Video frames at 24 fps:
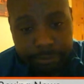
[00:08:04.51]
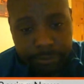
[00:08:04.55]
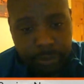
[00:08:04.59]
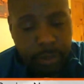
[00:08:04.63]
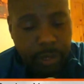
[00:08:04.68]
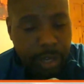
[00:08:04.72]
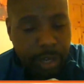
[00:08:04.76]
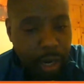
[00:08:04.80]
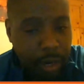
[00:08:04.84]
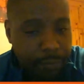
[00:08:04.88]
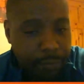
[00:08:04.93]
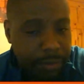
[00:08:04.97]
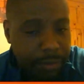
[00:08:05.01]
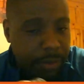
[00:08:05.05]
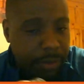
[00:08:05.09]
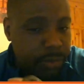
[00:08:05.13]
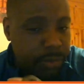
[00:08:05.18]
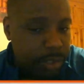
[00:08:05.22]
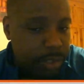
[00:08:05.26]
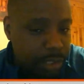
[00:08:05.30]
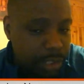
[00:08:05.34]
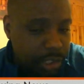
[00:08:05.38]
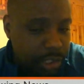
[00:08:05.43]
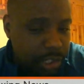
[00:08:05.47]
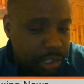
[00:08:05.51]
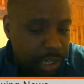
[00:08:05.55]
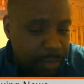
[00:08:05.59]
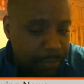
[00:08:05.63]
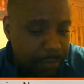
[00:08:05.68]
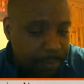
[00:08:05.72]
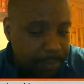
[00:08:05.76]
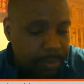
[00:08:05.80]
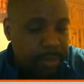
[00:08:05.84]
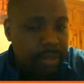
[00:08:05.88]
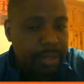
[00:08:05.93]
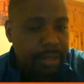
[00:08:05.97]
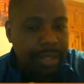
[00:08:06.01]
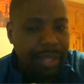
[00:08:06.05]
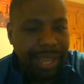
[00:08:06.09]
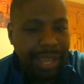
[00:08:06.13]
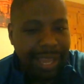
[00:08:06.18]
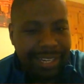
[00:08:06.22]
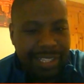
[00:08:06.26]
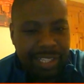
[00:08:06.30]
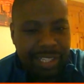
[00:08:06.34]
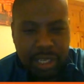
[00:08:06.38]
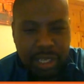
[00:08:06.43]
when Kovalev was in the gym, and